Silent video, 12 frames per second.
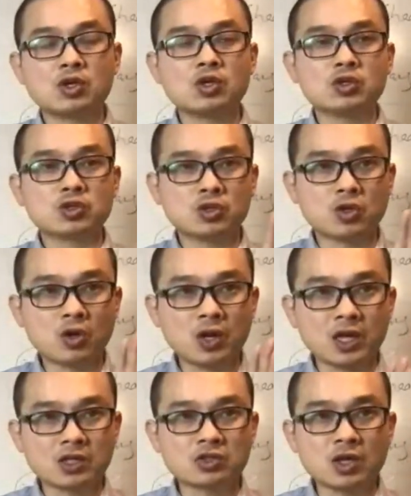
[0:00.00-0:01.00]
She got
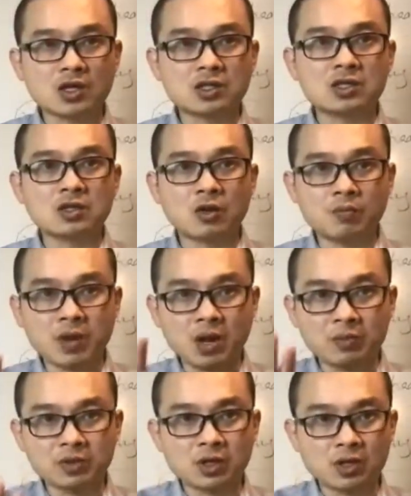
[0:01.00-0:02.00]
anxiety, got
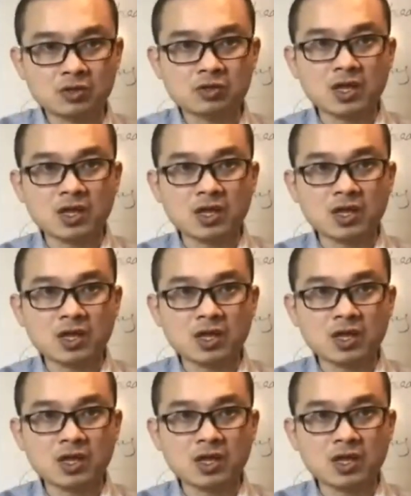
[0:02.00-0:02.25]
palpitation,